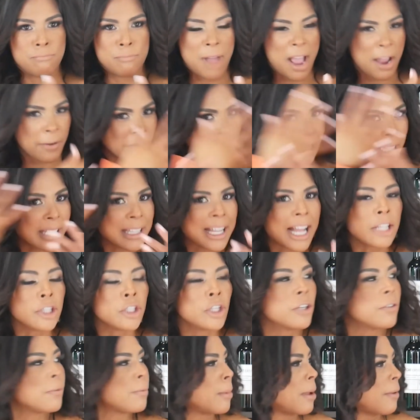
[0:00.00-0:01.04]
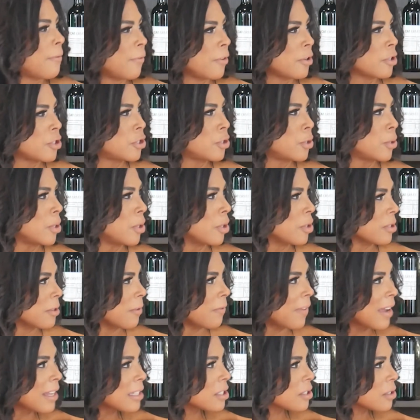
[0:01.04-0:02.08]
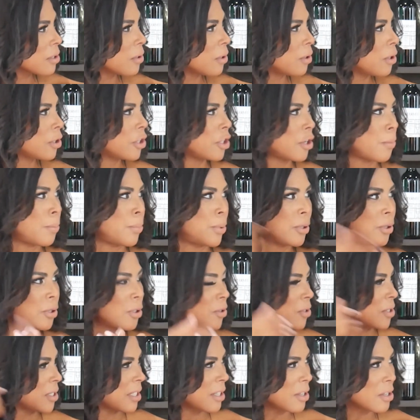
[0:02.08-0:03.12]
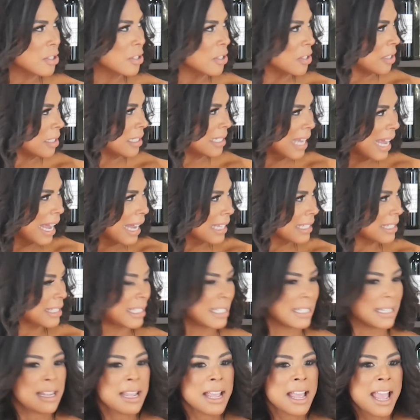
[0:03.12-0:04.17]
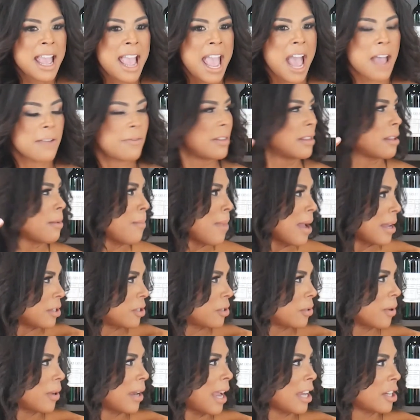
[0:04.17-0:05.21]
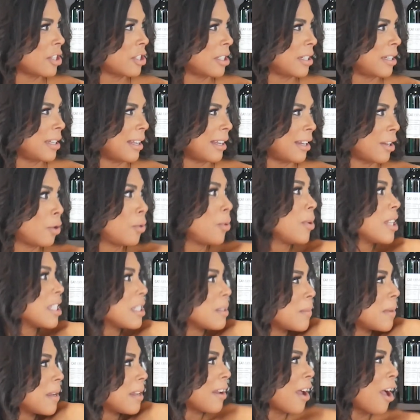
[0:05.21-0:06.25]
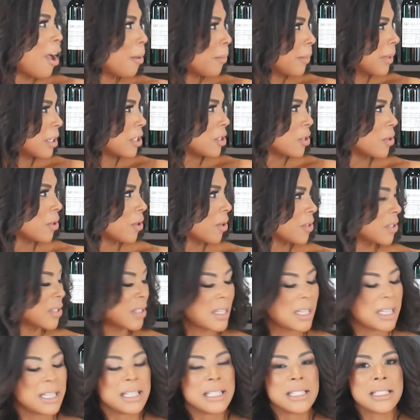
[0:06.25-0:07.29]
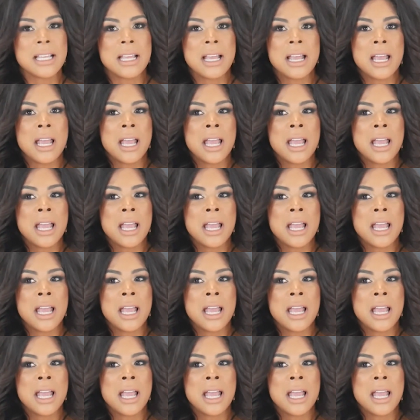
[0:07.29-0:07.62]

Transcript: everything that I learned from my first 2 years of vet school, put those skills into tests, and having the mentor actually quiz me and help me do those things.